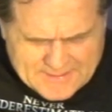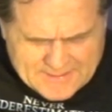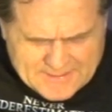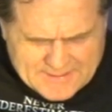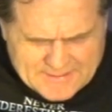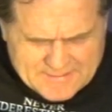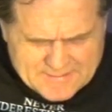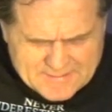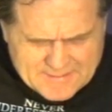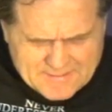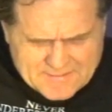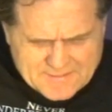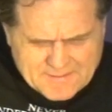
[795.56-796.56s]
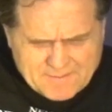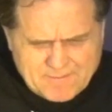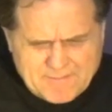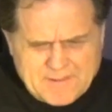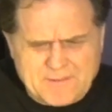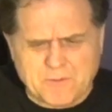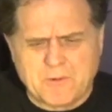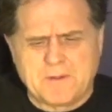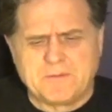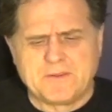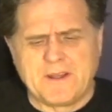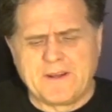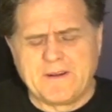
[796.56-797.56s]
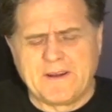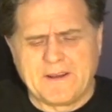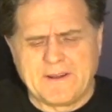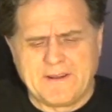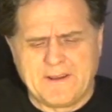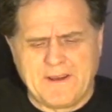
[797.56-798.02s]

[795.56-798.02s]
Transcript: Yeah, there's a website on it.